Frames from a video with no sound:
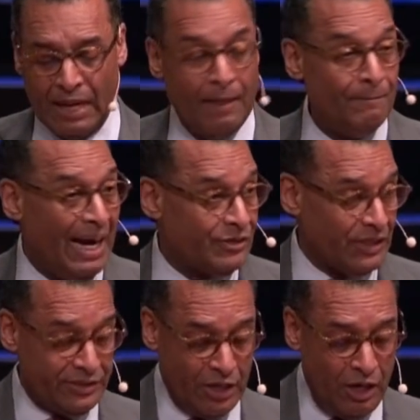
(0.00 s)
Mao
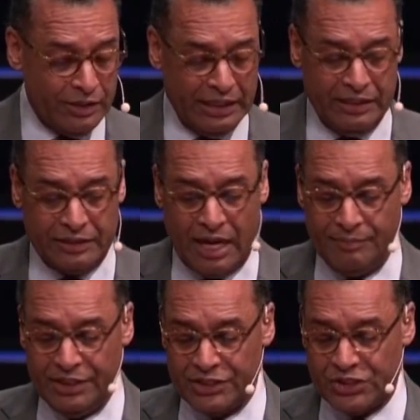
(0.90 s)
Zedong in
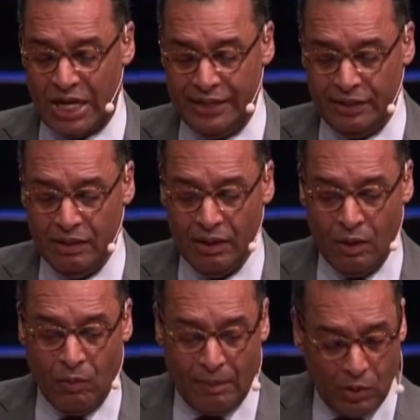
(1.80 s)
communist China,
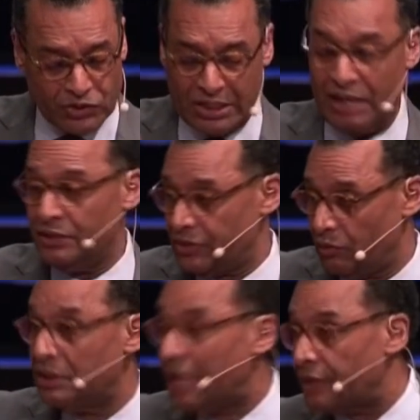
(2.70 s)
while most scholars are
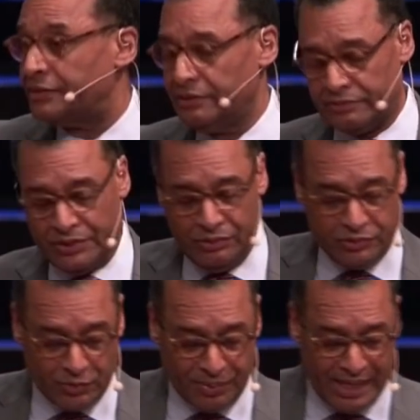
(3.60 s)
reluctant to,
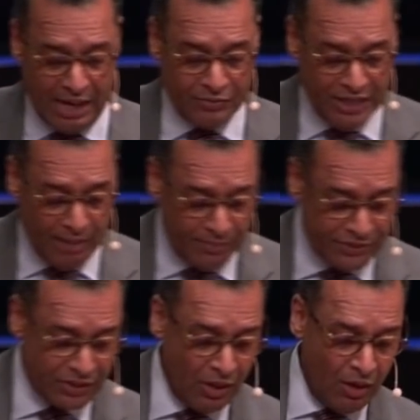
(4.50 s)
to put out
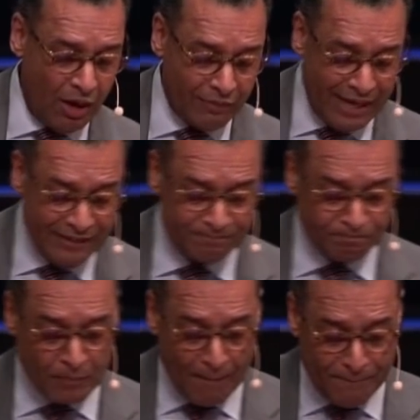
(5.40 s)
numbers, all right,
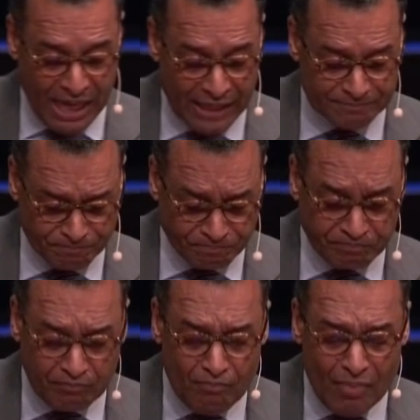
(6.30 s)
but
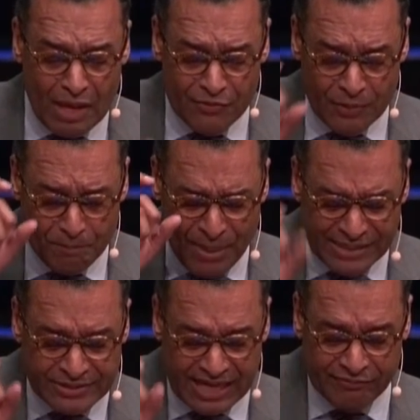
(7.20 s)
the
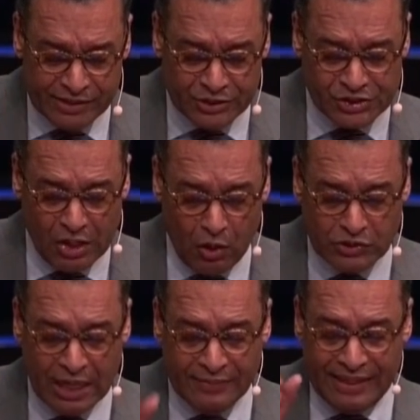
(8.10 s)
best evidence shows
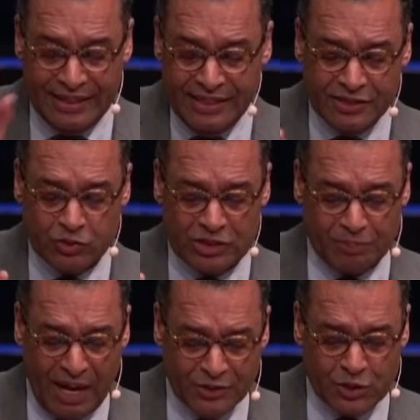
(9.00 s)
that he is
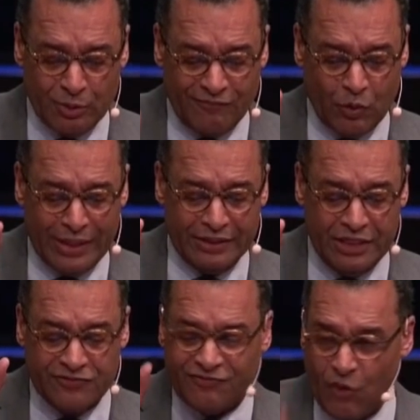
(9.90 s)
responsible for at
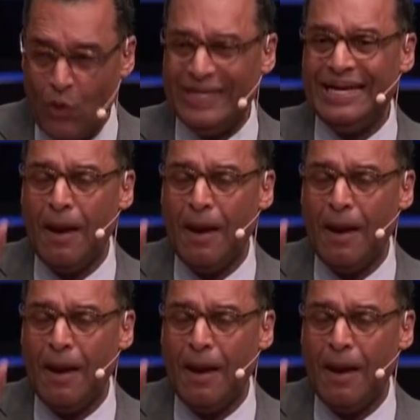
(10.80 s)
least 40